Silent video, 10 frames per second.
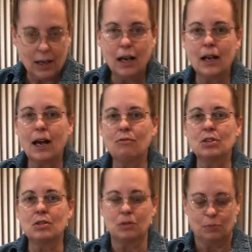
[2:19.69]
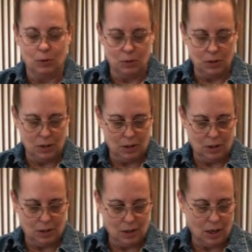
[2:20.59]
and a 1/2 teaspoon
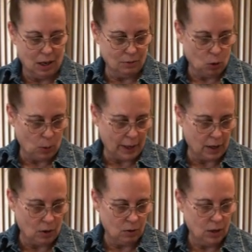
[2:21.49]
of oregano.